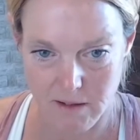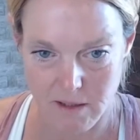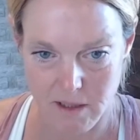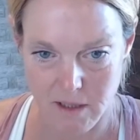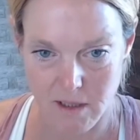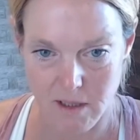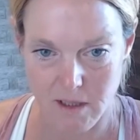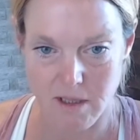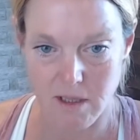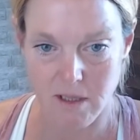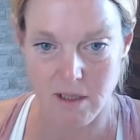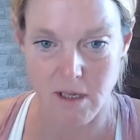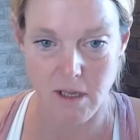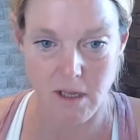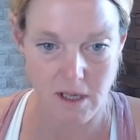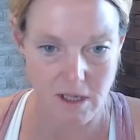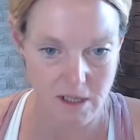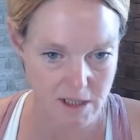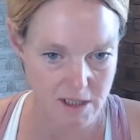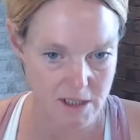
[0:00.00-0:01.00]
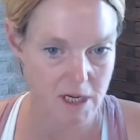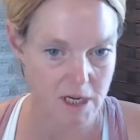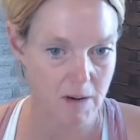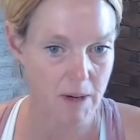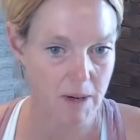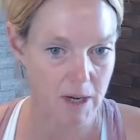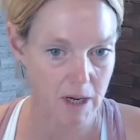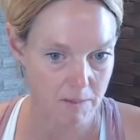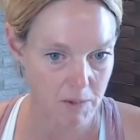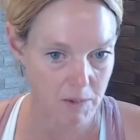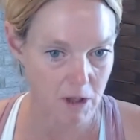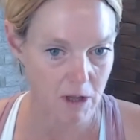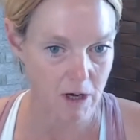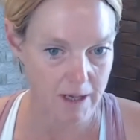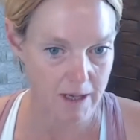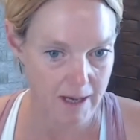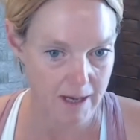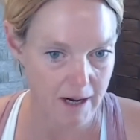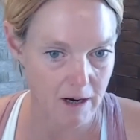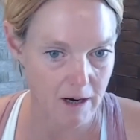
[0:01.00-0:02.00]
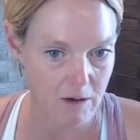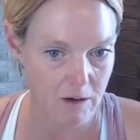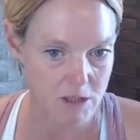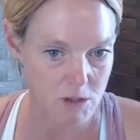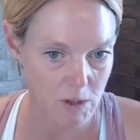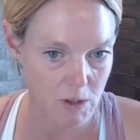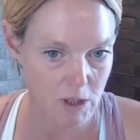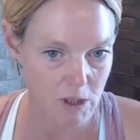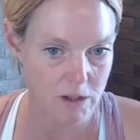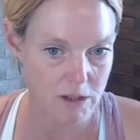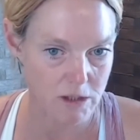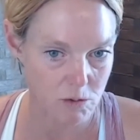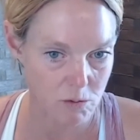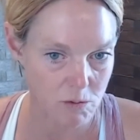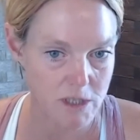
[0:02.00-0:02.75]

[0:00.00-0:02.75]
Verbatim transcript: So this is a thing that's coming up a lot now as we look at the